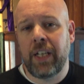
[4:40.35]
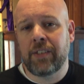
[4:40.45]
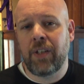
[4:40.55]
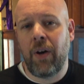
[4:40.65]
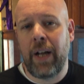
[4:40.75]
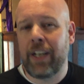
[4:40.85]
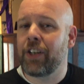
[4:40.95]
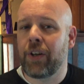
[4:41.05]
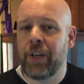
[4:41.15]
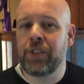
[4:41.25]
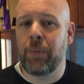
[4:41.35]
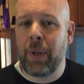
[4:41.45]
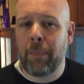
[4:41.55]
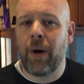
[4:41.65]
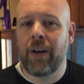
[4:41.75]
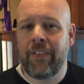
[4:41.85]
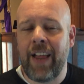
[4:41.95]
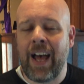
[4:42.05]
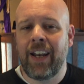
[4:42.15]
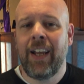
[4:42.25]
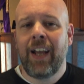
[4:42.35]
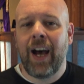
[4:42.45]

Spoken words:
And so I'd encourage you, be a part of that.